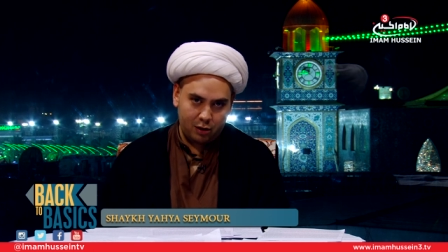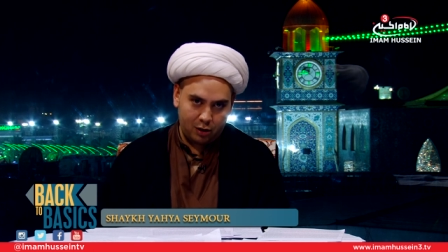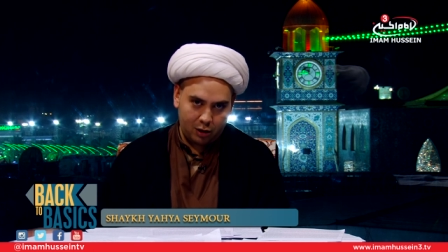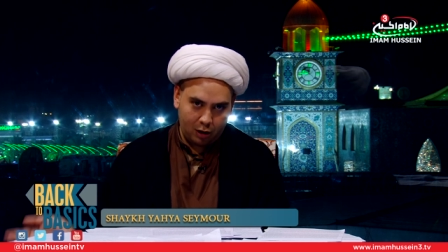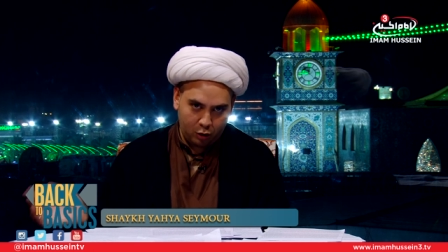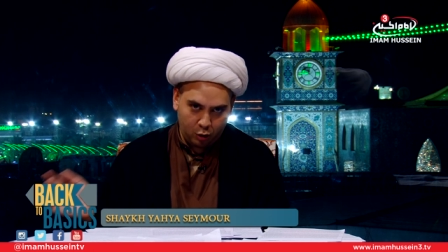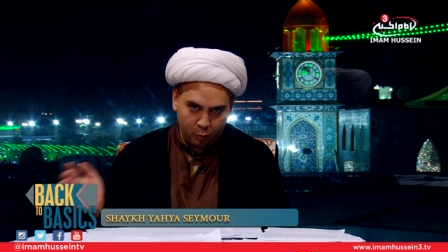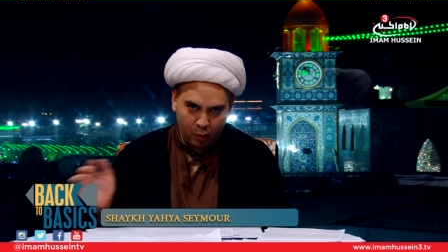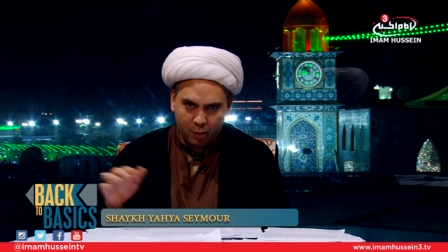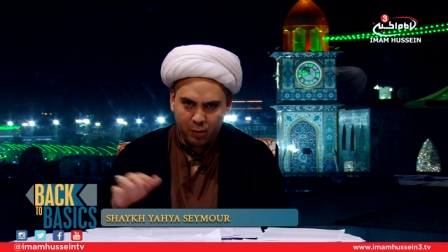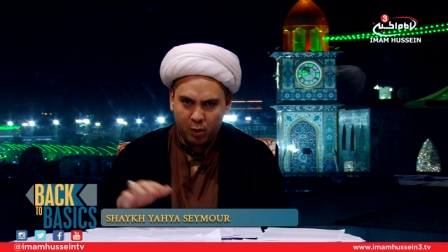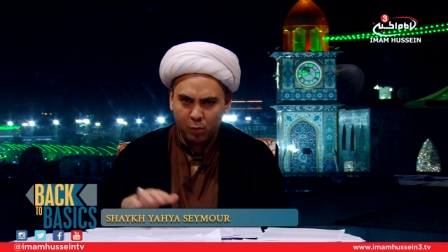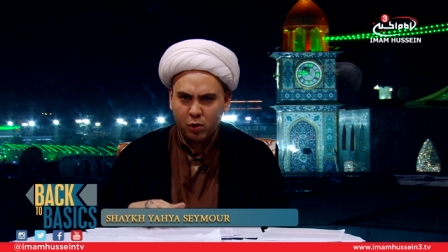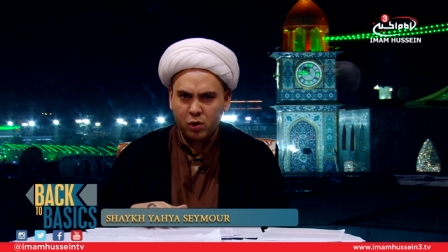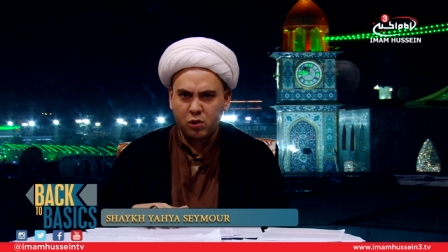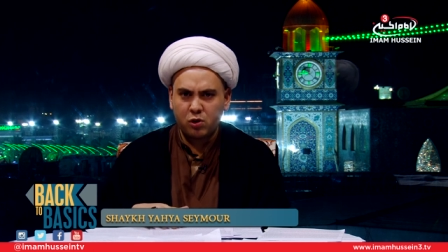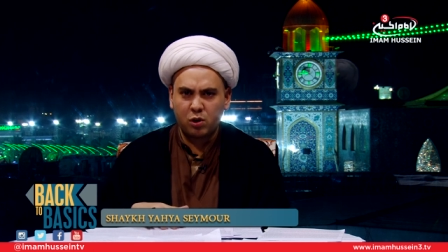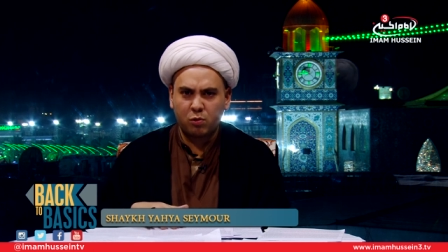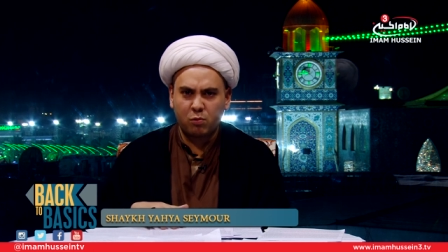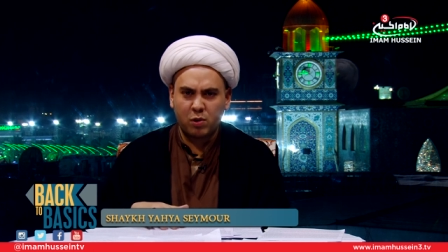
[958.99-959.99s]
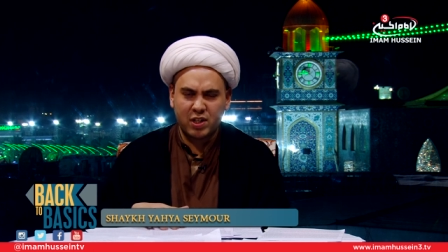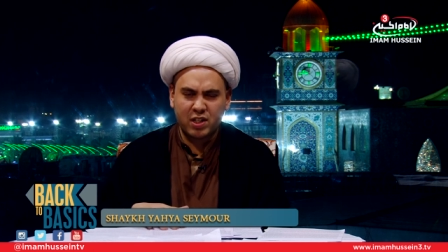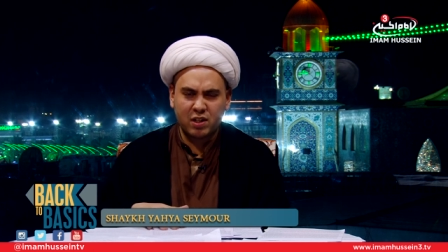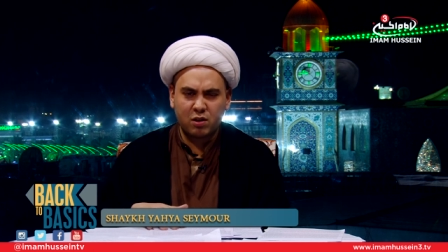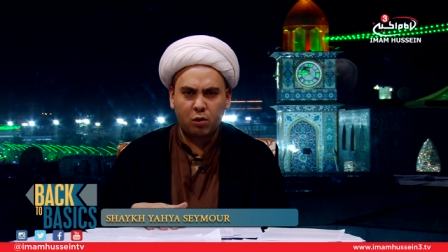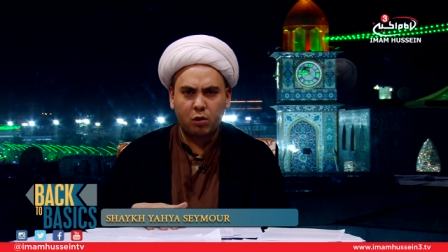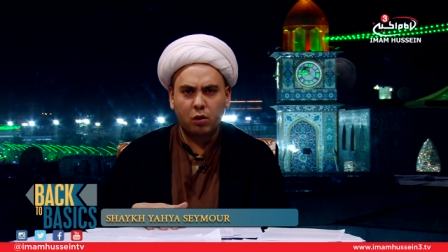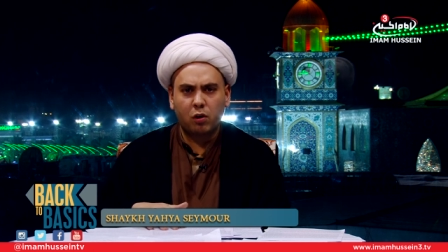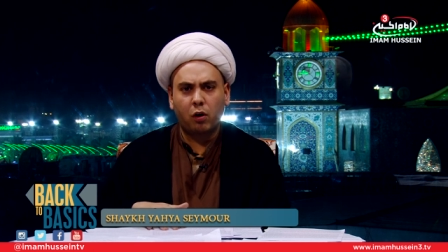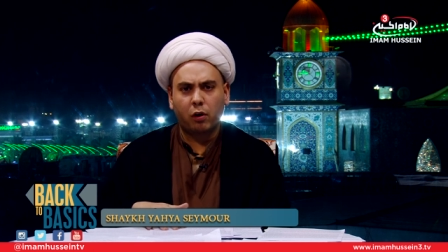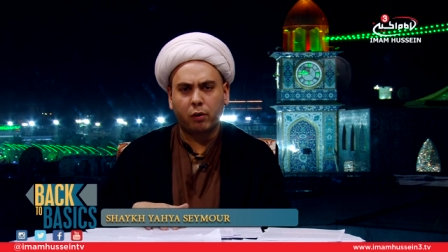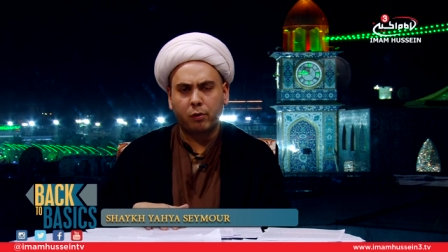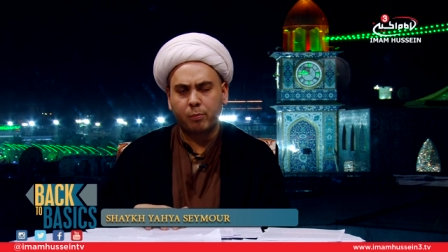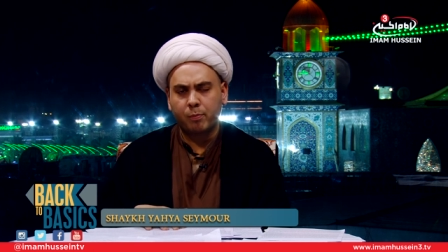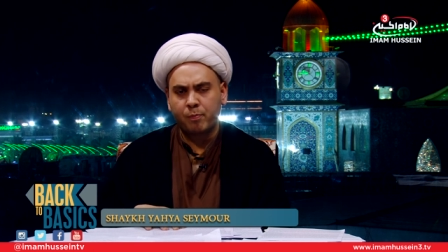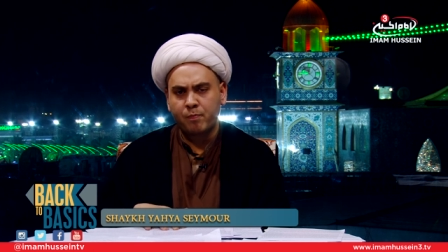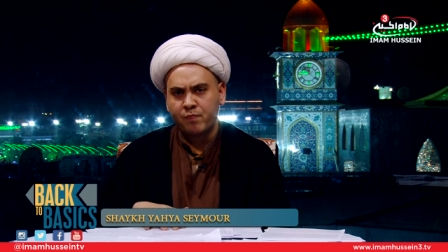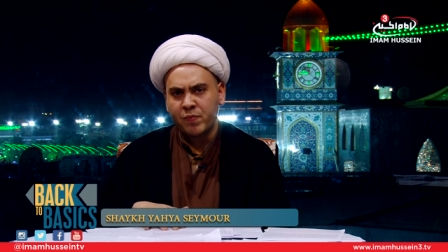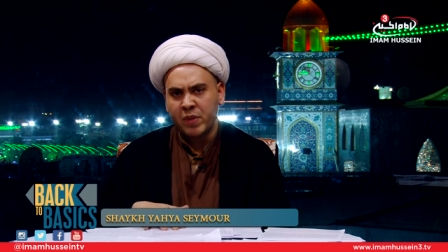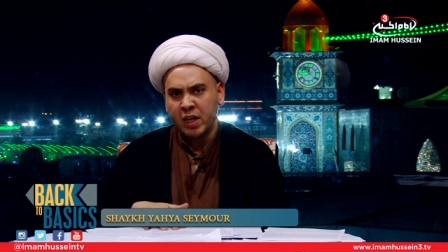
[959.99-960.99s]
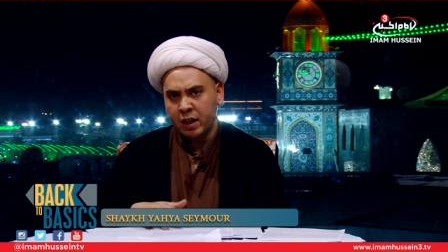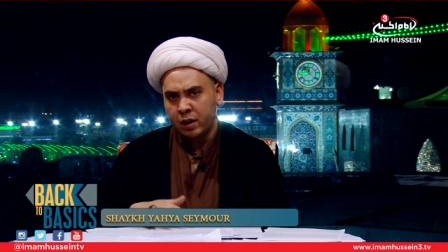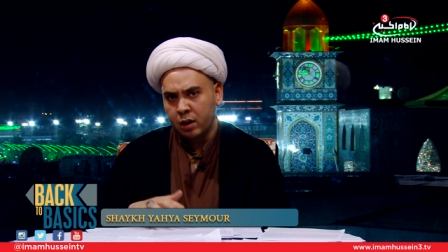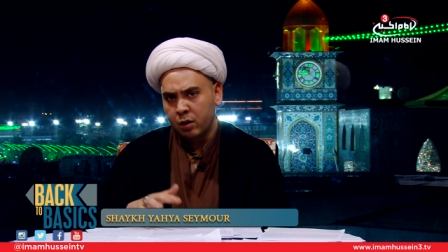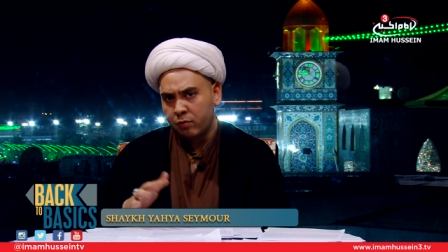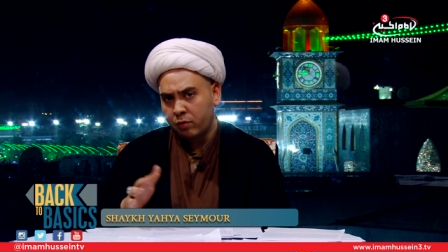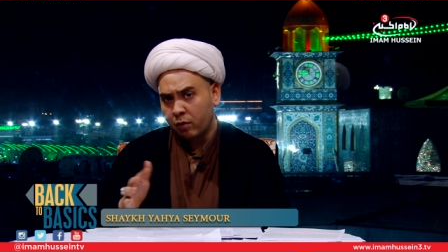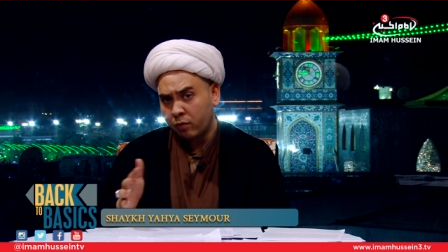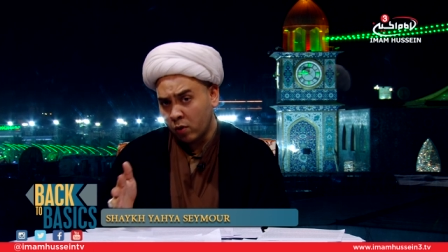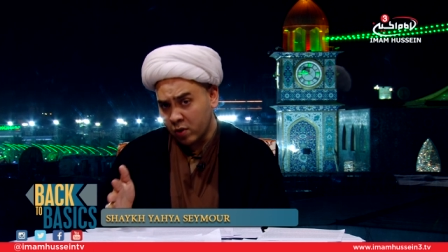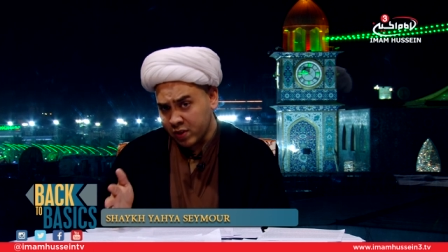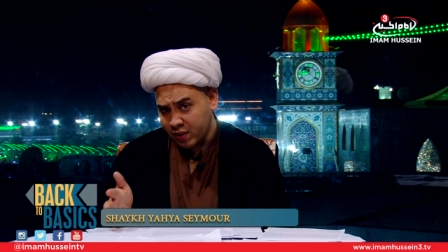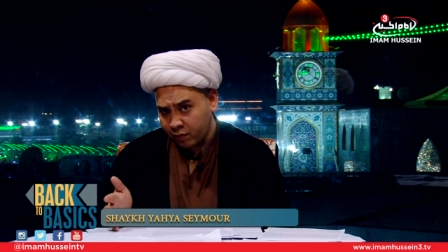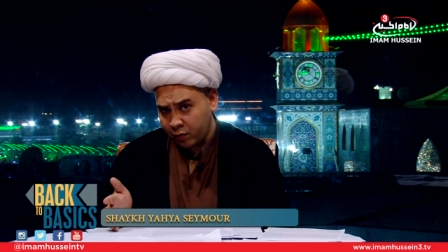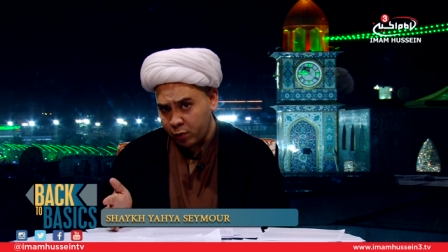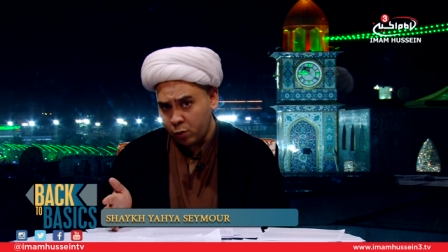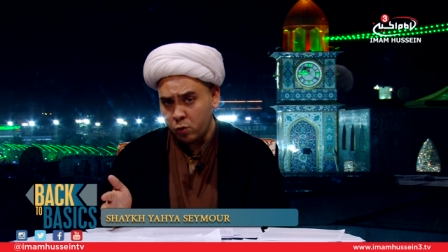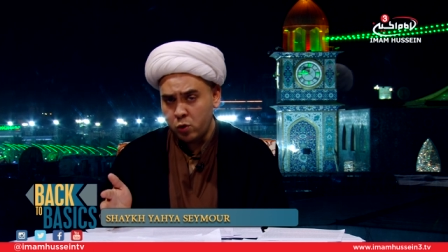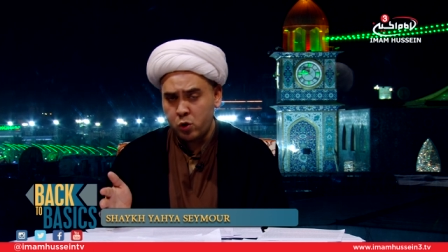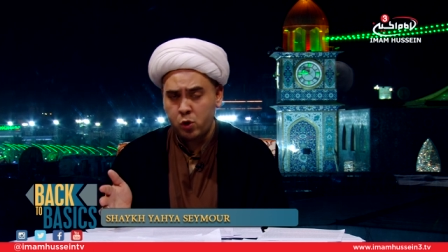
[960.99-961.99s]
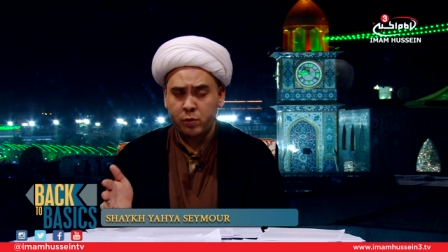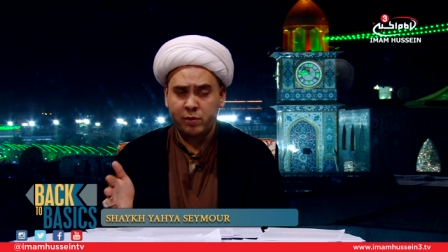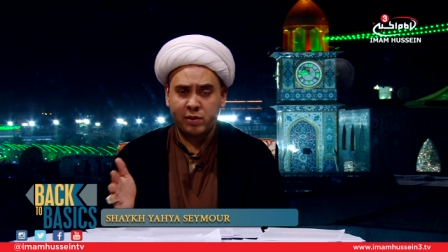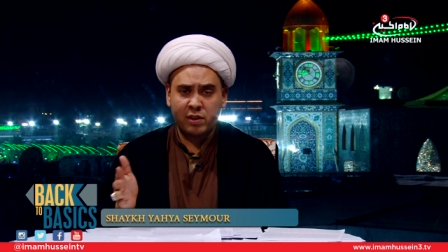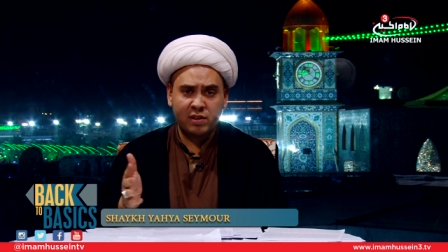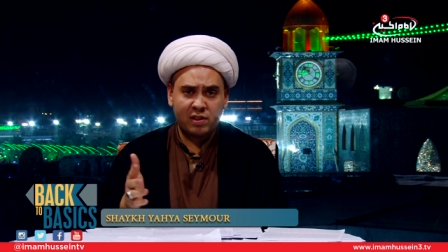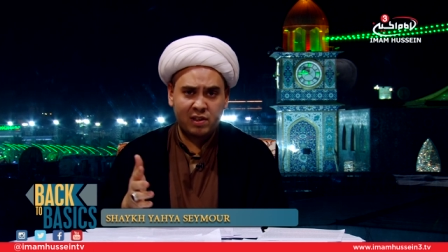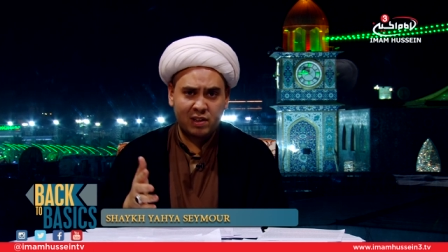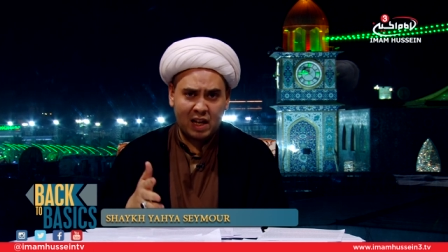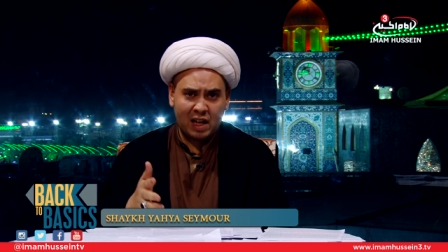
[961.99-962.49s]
Now you might be wondering what's going on. For those of you who tuned into